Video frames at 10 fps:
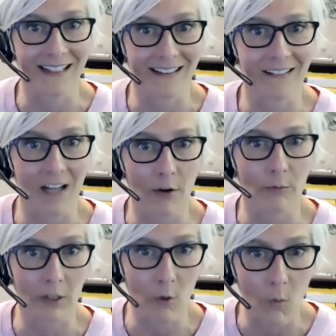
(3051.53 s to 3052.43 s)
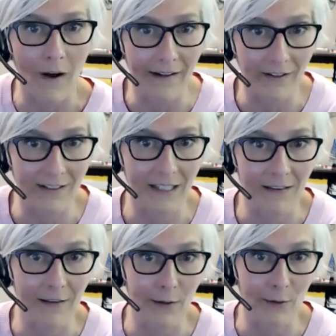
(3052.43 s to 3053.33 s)
is not required
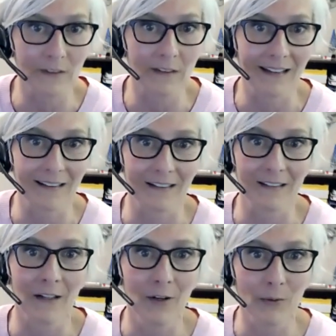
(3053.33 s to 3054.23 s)
in those cases.